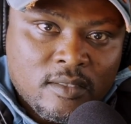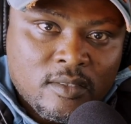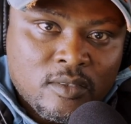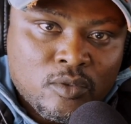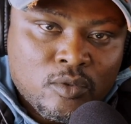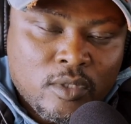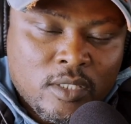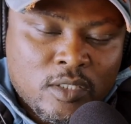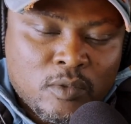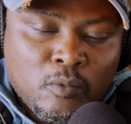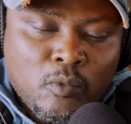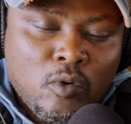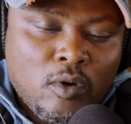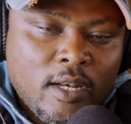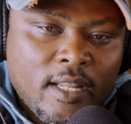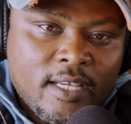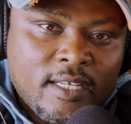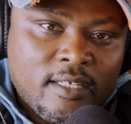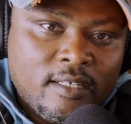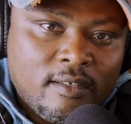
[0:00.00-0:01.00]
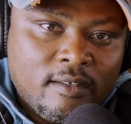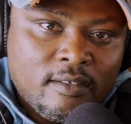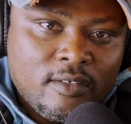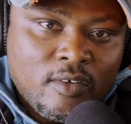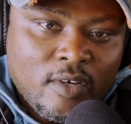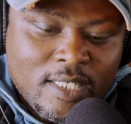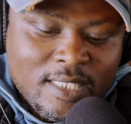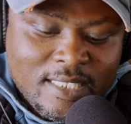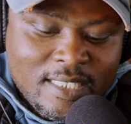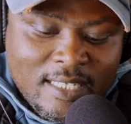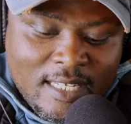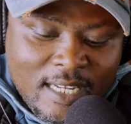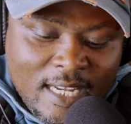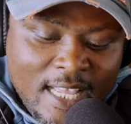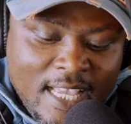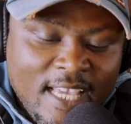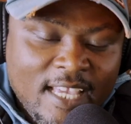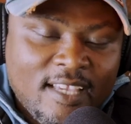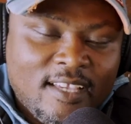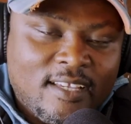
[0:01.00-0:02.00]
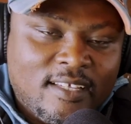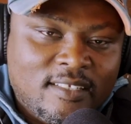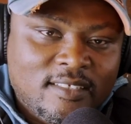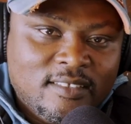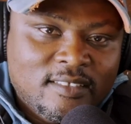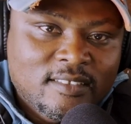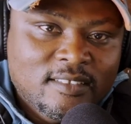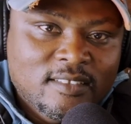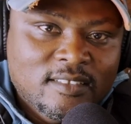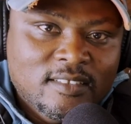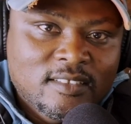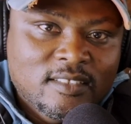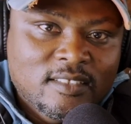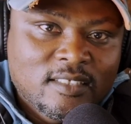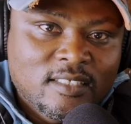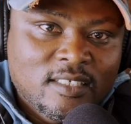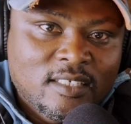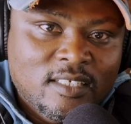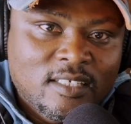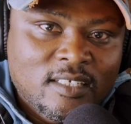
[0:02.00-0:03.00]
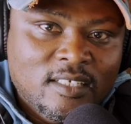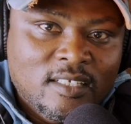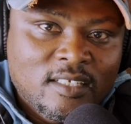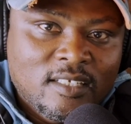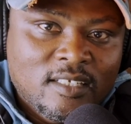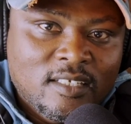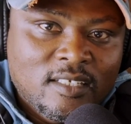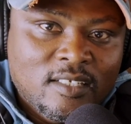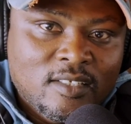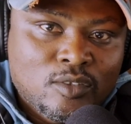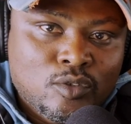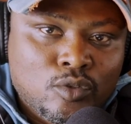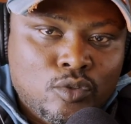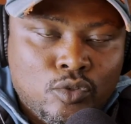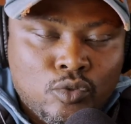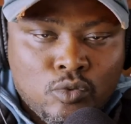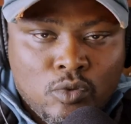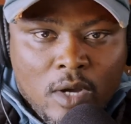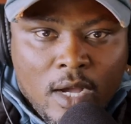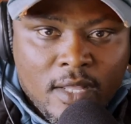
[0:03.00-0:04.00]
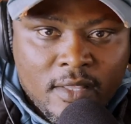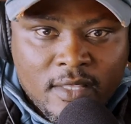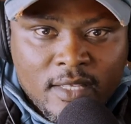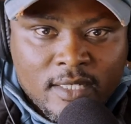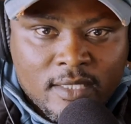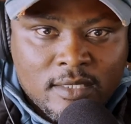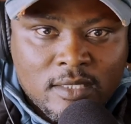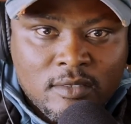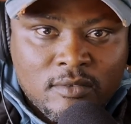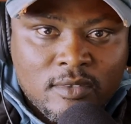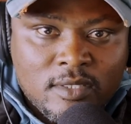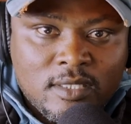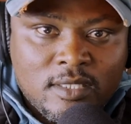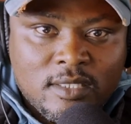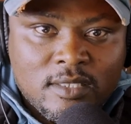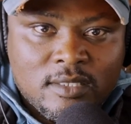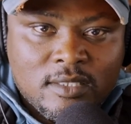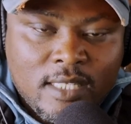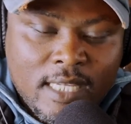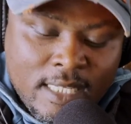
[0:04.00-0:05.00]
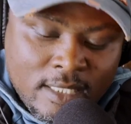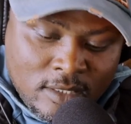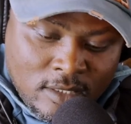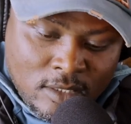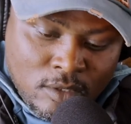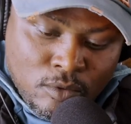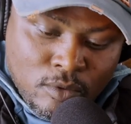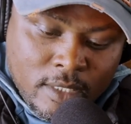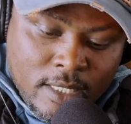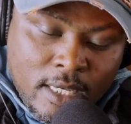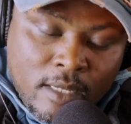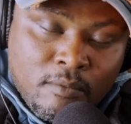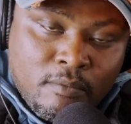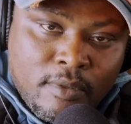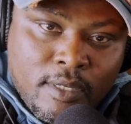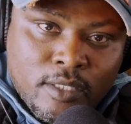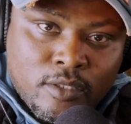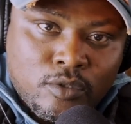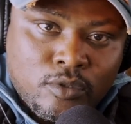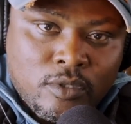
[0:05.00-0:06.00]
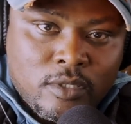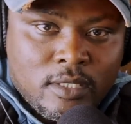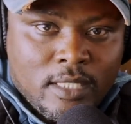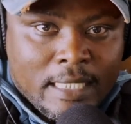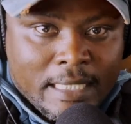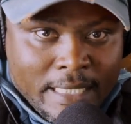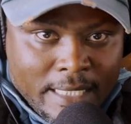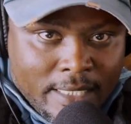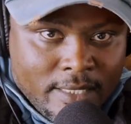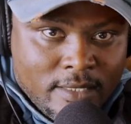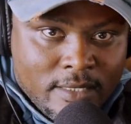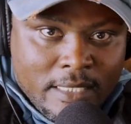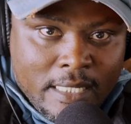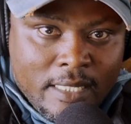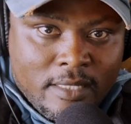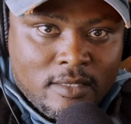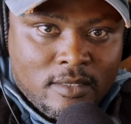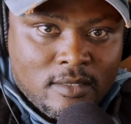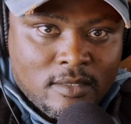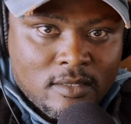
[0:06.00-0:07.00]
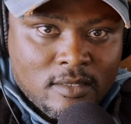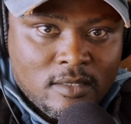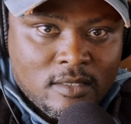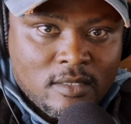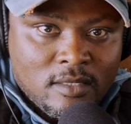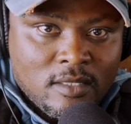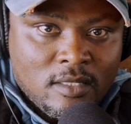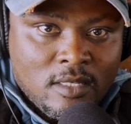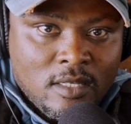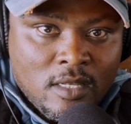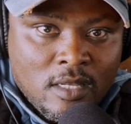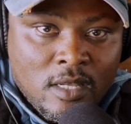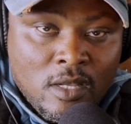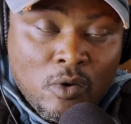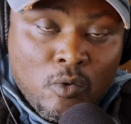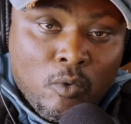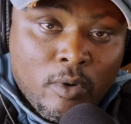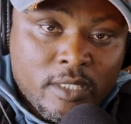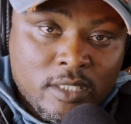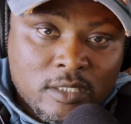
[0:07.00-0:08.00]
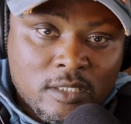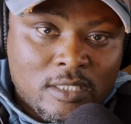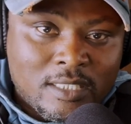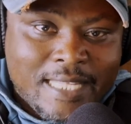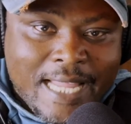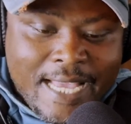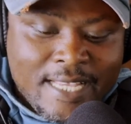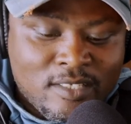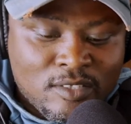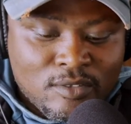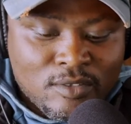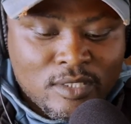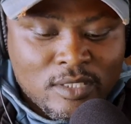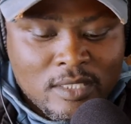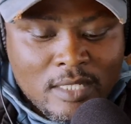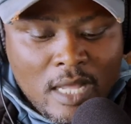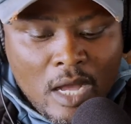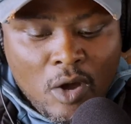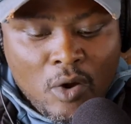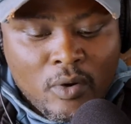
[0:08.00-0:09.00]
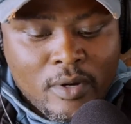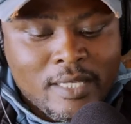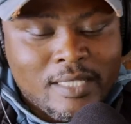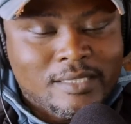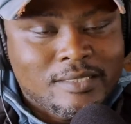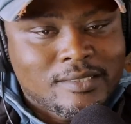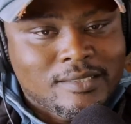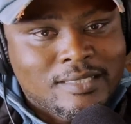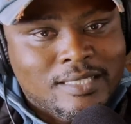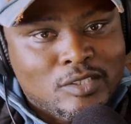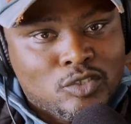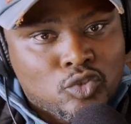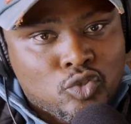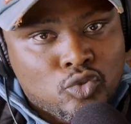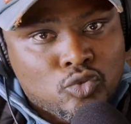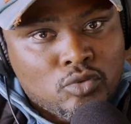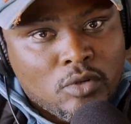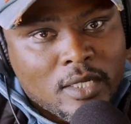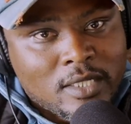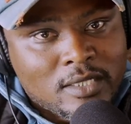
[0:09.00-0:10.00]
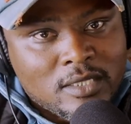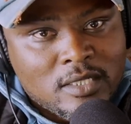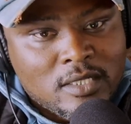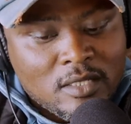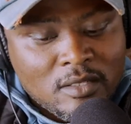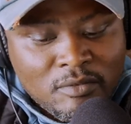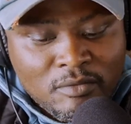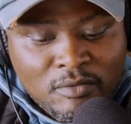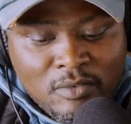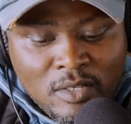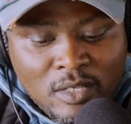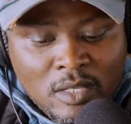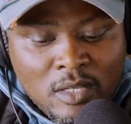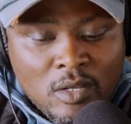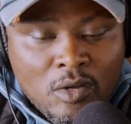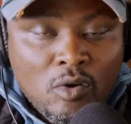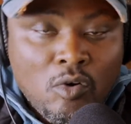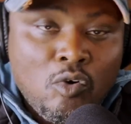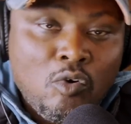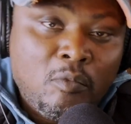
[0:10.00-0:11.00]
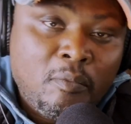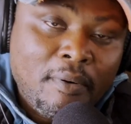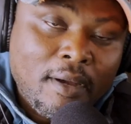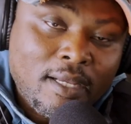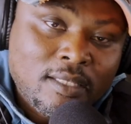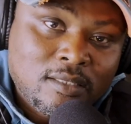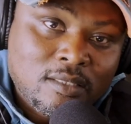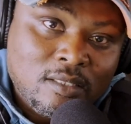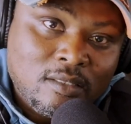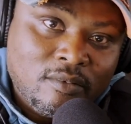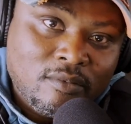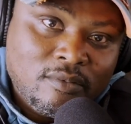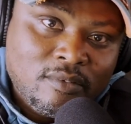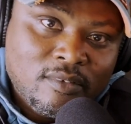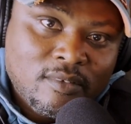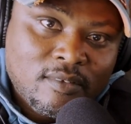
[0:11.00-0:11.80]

So it's more like you are delaying it to do other activities and still get back to it and get it done. What is dangerous now is destructive or passive.